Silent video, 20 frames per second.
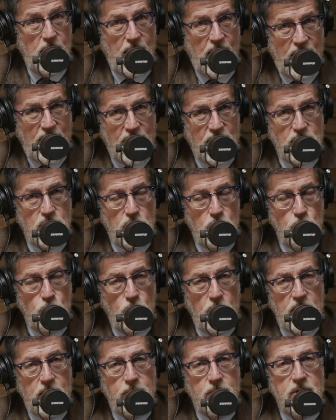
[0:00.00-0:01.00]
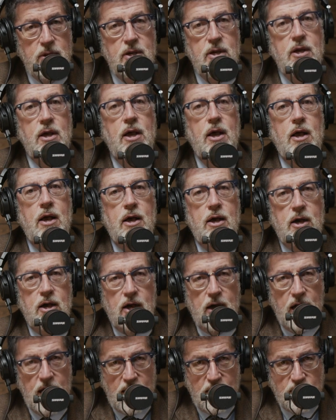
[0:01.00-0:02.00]
and you reap
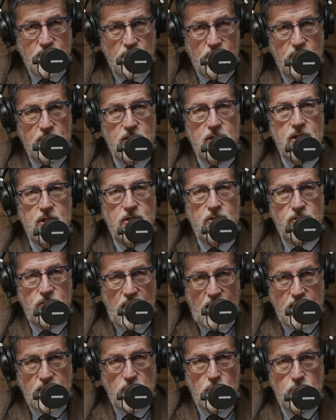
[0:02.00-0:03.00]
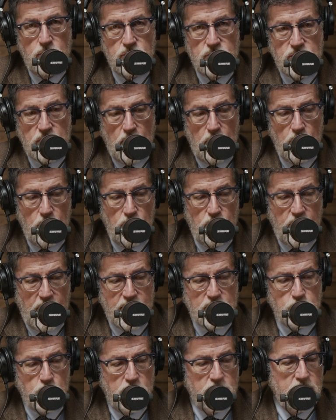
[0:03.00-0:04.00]
later than you sow.
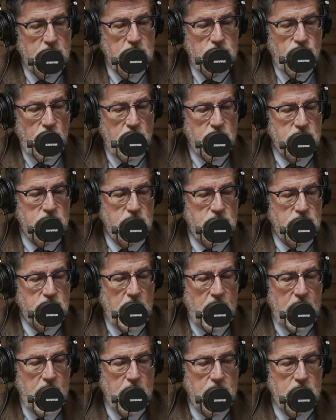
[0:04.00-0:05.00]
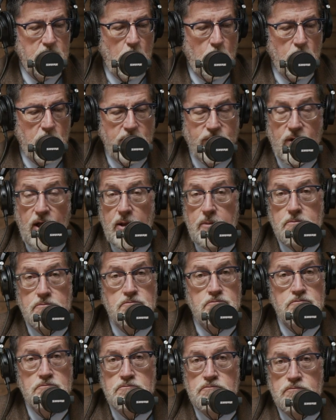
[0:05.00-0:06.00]
That's what this verse is saying. Don't give up.
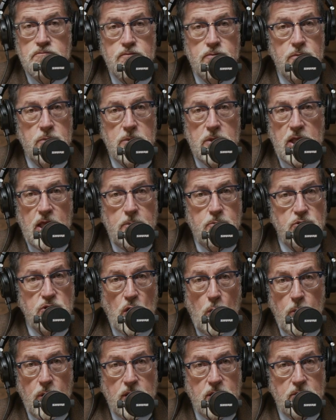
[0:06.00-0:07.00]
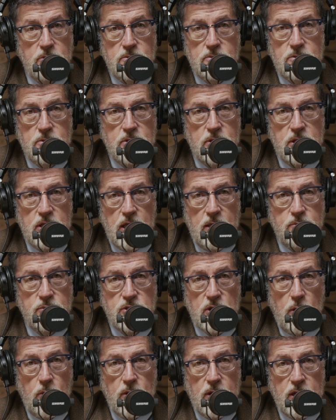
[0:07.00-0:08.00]
Keep sowing. Keep
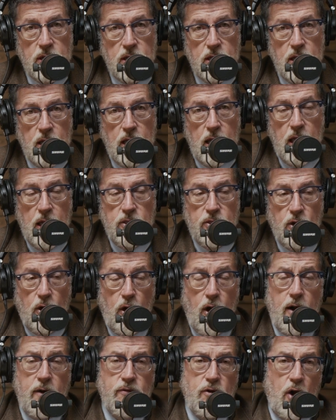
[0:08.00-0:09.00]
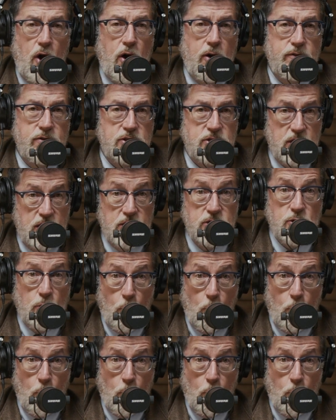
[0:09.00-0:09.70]
sowing. The law of the harvest is a